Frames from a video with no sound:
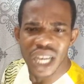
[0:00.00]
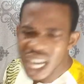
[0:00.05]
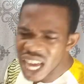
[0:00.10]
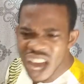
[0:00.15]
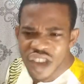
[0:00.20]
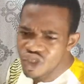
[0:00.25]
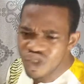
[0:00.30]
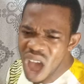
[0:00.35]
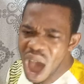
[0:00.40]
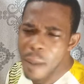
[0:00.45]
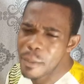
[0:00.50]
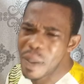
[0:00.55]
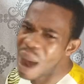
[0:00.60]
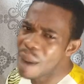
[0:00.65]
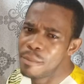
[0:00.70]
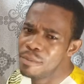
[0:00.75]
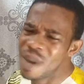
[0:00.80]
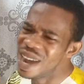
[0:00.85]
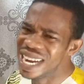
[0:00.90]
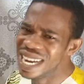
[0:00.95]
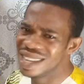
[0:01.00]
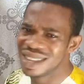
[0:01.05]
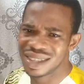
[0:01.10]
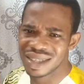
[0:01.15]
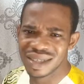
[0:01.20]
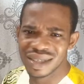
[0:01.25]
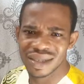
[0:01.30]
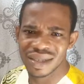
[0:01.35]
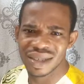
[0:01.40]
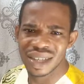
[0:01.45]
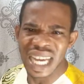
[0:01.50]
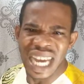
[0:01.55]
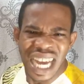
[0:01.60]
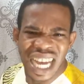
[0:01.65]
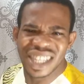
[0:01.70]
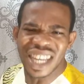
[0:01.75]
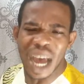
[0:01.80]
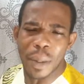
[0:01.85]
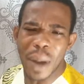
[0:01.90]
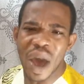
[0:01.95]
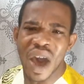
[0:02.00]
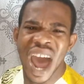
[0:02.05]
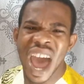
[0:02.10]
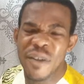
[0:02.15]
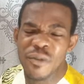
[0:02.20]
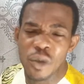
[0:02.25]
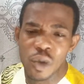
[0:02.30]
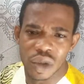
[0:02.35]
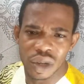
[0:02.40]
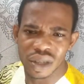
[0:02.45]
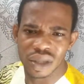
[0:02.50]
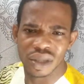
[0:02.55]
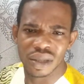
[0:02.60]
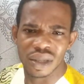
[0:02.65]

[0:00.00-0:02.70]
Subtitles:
It's not about money. It's about heaven.